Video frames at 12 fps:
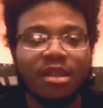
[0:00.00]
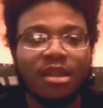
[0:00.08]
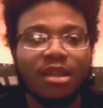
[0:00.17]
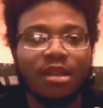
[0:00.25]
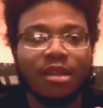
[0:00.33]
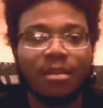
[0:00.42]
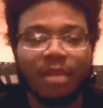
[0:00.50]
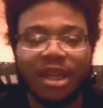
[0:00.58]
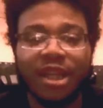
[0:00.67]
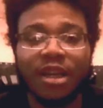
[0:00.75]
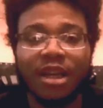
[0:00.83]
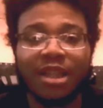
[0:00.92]
the money
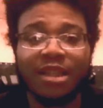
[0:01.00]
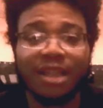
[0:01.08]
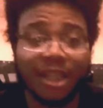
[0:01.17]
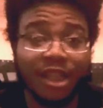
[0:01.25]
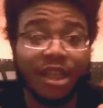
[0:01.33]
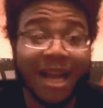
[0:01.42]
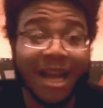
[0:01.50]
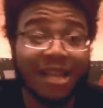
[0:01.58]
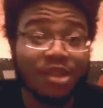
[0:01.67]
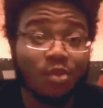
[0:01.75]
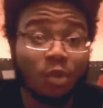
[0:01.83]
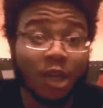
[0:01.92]
on, then that's
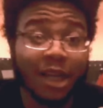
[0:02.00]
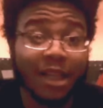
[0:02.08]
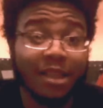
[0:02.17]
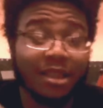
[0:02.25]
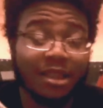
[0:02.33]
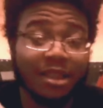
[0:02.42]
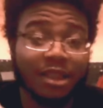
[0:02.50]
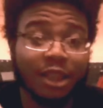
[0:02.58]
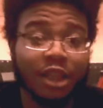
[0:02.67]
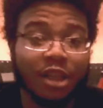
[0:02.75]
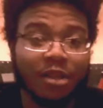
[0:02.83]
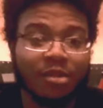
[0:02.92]
what
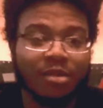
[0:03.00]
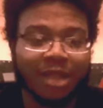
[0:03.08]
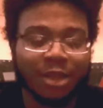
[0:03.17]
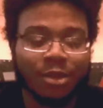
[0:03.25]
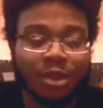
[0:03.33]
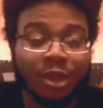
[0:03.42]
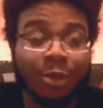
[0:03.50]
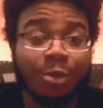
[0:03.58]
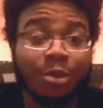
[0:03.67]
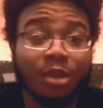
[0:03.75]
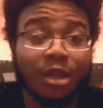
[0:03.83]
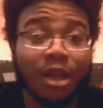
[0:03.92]
that's what
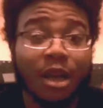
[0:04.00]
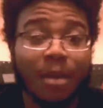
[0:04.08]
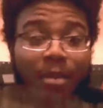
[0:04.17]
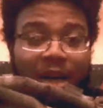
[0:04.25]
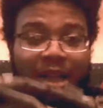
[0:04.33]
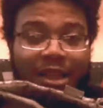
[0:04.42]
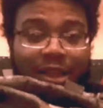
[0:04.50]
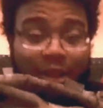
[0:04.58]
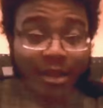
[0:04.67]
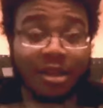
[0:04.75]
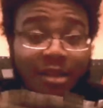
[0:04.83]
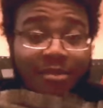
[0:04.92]
you. But your
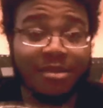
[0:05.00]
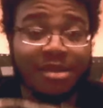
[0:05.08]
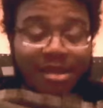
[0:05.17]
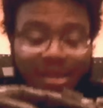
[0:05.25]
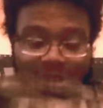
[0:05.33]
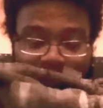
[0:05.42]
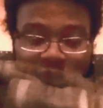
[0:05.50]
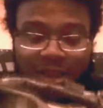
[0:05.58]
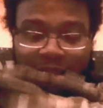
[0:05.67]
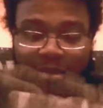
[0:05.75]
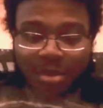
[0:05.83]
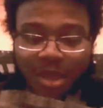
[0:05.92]
gloves are
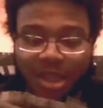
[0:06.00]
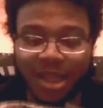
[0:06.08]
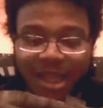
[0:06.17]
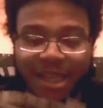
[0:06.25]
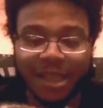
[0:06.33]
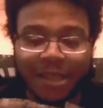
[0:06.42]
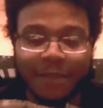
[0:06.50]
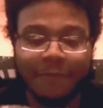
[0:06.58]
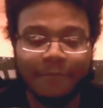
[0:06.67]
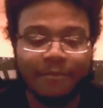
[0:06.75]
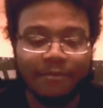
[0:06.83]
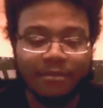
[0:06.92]
gonna be like,
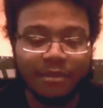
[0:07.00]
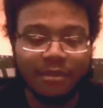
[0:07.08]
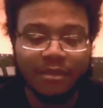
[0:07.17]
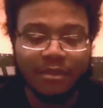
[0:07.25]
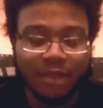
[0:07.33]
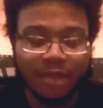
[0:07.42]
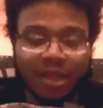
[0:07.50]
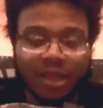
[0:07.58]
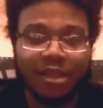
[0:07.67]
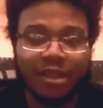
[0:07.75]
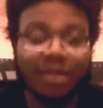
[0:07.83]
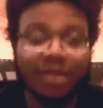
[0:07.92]

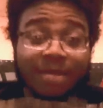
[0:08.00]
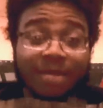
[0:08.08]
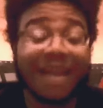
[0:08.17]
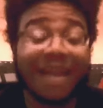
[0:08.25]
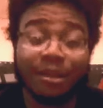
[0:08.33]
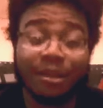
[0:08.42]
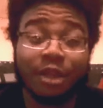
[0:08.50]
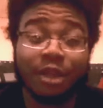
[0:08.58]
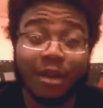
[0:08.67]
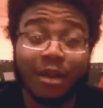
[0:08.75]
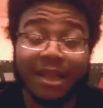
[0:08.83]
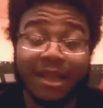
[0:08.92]
you're not gonna
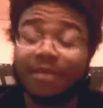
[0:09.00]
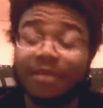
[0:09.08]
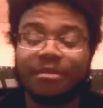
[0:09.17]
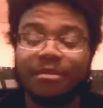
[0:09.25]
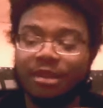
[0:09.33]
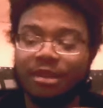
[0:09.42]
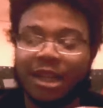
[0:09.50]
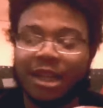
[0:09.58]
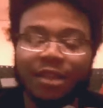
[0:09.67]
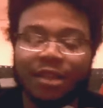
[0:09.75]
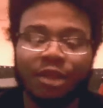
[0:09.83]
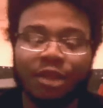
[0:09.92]
regret it. You're not
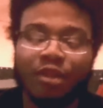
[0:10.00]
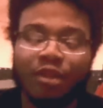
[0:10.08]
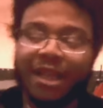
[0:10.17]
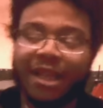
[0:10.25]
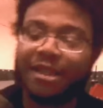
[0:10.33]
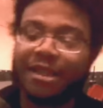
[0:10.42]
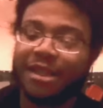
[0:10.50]
gonna regret it.